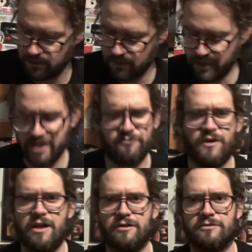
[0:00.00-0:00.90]
It
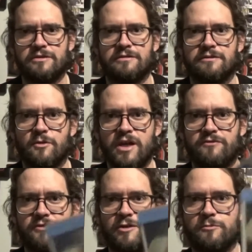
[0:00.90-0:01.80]
Follows. Great
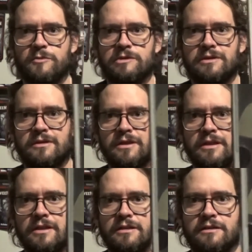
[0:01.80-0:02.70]
film.
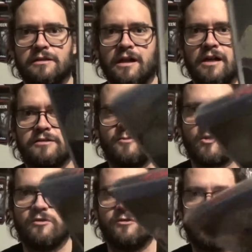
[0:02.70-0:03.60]
Awesome
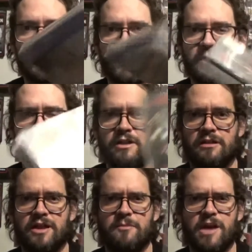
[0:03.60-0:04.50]
horror film in my
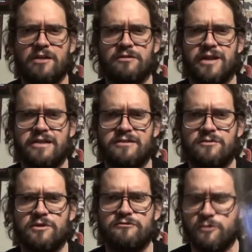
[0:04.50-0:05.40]
opinion. Came out last
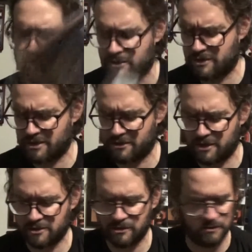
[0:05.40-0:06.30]
3 or 4 years, I
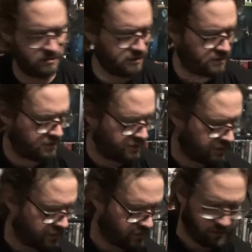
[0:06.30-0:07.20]
think.
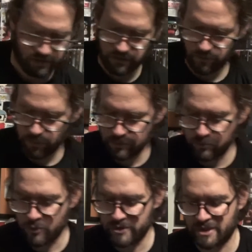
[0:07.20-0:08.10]
World
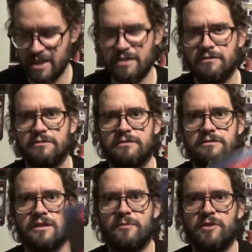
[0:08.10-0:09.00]
War Z.
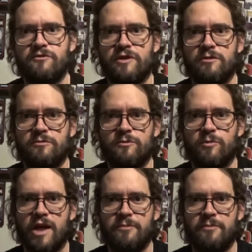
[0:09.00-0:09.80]
Zombie film with Brad